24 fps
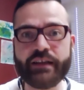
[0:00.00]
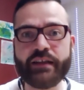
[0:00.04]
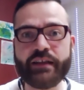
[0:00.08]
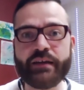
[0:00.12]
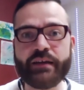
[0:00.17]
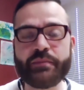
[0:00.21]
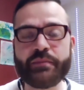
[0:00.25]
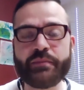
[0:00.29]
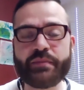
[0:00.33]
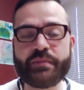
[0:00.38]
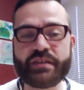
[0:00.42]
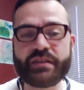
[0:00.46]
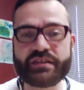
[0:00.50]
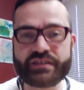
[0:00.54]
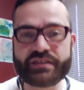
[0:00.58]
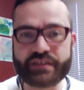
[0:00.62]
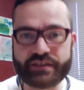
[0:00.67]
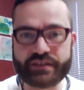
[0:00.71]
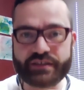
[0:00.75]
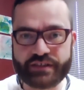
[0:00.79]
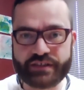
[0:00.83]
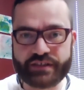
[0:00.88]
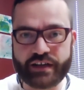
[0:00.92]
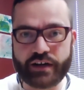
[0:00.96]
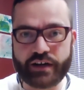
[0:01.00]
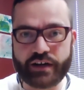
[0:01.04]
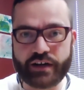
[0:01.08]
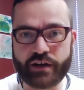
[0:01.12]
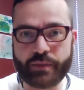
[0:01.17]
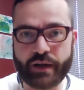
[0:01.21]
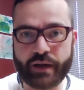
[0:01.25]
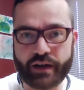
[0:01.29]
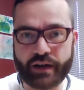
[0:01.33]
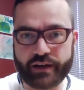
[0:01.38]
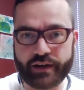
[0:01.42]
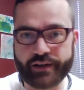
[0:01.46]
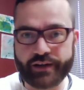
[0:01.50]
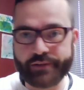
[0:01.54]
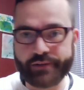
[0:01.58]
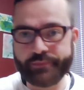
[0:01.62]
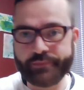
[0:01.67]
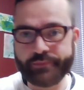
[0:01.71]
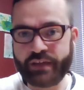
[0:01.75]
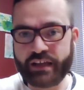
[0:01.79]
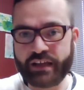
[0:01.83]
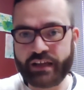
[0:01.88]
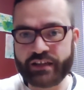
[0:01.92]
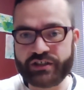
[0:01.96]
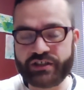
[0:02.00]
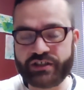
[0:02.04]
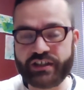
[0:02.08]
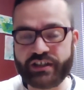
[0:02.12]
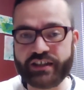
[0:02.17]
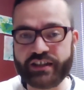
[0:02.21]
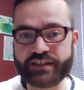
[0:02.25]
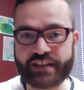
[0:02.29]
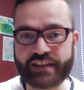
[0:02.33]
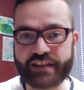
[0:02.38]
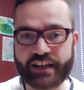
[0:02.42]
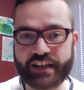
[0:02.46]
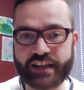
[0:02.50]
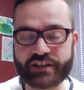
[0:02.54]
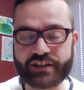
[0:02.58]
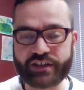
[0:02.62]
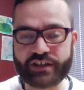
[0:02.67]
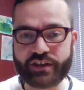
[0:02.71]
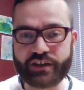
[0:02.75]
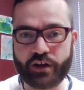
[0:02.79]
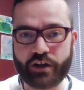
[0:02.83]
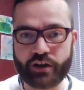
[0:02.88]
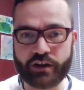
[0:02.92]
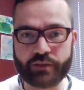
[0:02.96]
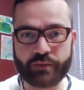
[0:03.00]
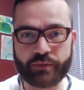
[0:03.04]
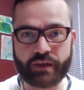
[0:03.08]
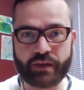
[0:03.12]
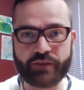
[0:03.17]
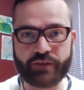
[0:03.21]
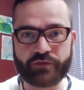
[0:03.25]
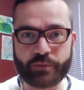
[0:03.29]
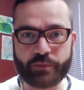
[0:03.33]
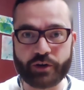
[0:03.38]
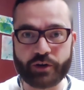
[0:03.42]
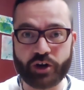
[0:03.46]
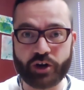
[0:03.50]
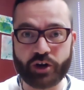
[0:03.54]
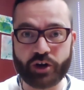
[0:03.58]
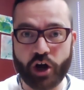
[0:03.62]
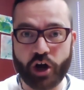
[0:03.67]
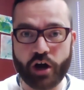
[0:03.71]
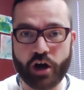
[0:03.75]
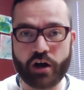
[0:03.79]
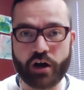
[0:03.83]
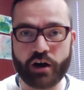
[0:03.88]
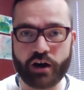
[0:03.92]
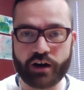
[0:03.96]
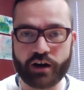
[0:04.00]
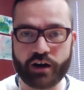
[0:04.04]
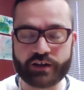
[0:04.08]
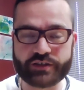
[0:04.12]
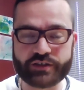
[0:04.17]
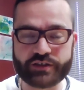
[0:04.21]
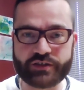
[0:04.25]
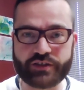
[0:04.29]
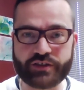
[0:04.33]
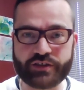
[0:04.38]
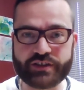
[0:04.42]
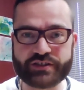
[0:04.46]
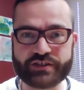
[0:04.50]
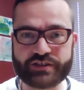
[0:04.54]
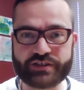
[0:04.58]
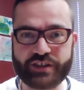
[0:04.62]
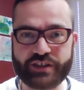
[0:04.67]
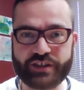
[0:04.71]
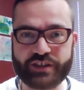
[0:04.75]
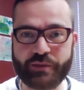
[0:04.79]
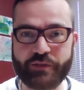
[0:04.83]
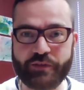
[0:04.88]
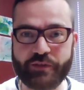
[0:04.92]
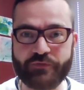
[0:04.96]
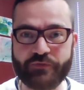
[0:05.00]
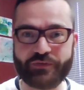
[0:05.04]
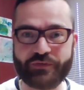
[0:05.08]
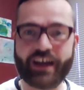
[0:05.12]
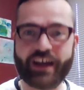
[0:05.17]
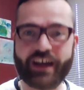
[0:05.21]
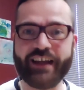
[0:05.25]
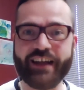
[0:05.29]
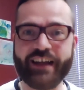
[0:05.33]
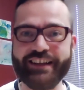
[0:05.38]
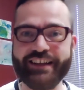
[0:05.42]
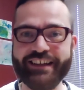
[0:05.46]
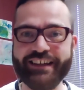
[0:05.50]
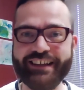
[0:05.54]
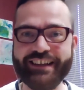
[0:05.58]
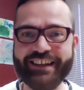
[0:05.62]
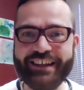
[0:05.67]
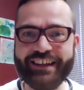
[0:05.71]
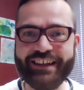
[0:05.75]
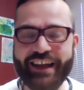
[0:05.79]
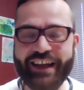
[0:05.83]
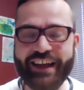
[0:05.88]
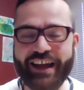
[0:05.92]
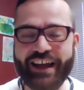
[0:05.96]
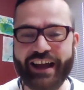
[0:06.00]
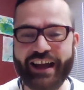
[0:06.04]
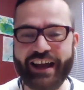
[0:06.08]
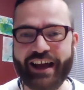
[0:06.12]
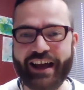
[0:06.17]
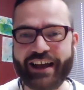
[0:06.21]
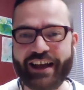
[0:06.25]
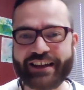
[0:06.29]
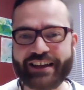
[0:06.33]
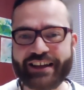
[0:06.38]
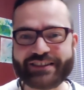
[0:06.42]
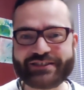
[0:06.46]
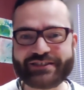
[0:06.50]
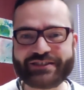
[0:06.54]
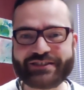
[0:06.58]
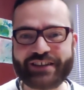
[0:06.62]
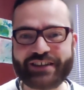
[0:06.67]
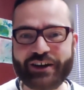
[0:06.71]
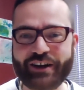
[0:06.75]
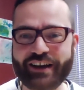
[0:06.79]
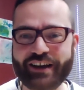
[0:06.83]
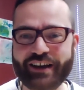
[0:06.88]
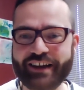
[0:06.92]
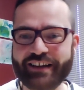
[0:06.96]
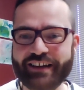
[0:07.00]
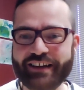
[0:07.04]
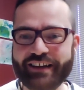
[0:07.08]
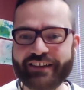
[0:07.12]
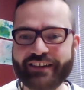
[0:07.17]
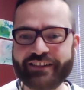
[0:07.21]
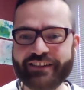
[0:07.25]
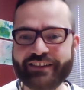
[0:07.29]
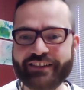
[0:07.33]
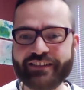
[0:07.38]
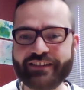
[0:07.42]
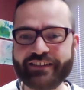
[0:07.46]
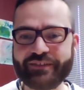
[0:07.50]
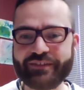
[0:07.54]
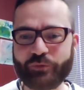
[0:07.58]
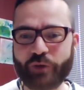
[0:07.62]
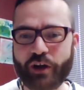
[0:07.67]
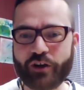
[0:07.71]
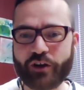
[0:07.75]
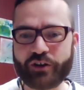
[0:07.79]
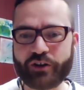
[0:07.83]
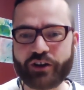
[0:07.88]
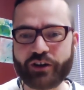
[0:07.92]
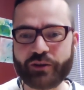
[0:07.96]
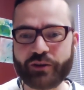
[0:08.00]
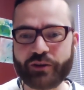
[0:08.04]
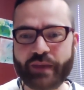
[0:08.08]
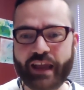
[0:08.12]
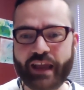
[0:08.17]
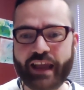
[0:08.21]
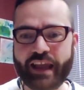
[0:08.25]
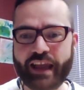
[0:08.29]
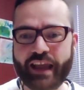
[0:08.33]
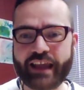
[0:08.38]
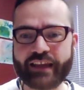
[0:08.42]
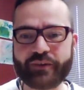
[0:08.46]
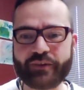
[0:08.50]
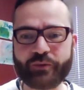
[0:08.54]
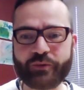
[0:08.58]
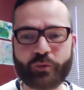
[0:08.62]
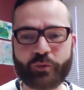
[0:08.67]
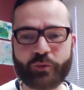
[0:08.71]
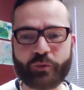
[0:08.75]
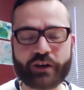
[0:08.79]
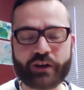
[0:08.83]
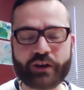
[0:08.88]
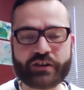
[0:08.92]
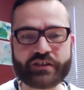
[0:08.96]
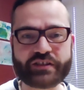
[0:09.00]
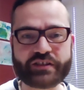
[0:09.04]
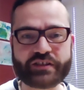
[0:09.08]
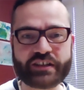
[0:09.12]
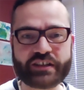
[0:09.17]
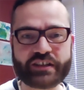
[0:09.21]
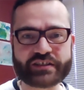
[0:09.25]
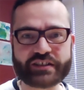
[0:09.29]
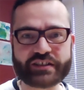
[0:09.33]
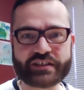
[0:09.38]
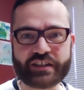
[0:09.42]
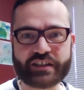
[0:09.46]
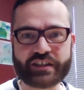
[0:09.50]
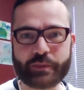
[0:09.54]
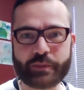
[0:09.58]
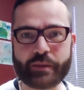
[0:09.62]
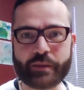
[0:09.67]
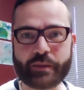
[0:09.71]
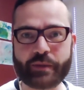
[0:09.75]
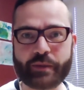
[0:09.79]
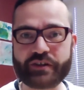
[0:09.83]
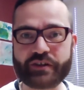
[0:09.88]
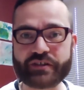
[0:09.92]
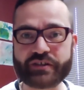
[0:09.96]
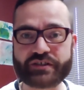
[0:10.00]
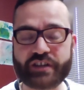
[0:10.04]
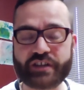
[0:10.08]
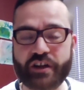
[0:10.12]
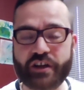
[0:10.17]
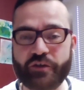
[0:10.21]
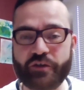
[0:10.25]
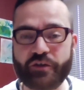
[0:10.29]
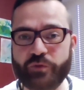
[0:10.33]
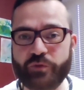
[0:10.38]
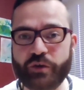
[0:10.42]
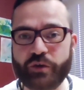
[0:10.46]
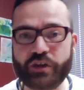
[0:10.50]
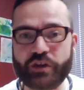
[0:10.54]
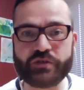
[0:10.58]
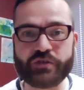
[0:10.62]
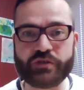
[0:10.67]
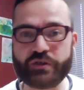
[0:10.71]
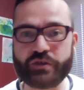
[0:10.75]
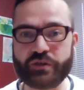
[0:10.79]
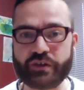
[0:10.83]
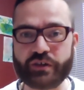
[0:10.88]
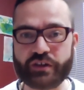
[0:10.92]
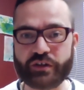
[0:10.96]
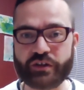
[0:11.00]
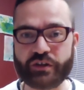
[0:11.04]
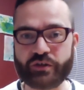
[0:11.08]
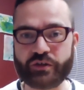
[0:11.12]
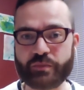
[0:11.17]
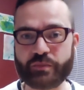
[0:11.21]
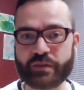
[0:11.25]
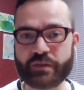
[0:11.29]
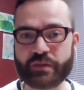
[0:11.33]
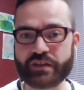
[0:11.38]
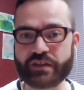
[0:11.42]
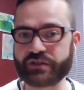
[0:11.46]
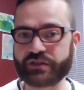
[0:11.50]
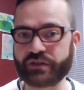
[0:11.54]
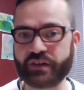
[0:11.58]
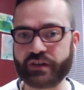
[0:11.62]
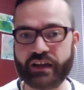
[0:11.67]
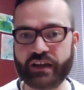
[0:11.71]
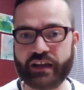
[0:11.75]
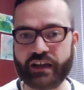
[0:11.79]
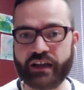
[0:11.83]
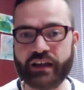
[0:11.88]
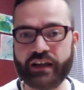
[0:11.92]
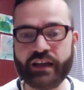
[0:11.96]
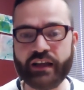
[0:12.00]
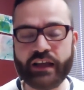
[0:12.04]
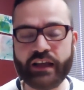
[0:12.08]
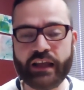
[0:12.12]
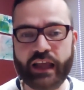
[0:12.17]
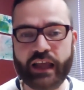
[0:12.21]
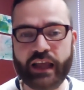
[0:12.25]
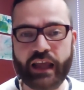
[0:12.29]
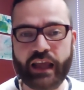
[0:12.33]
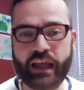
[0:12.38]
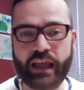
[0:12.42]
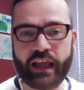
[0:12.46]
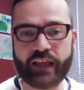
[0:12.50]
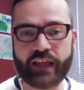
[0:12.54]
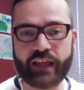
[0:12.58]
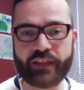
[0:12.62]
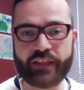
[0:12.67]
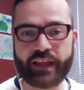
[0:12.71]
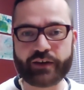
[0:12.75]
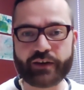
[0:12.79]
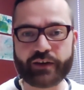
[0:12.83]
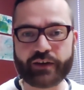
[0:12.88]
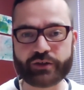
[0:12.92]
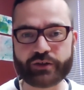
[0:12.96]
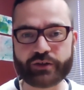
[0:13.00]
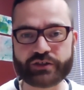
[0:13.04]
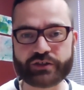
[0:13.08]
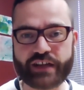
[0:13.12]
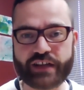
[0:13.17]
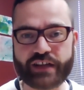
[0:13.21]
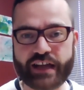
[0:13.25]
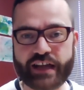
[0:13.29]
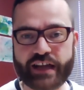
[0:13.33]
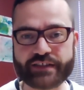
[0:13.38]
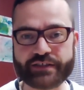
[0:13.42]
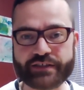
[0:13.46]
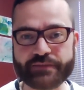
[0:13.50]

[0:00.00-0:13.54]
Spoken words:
Miss Sarah Buckham, and she is actually calling me from her car, so this is going to be fun. Sarah, welcome, and why don't you tell us a little bit about yourself, what you do in youth ministry, and that whole jazz.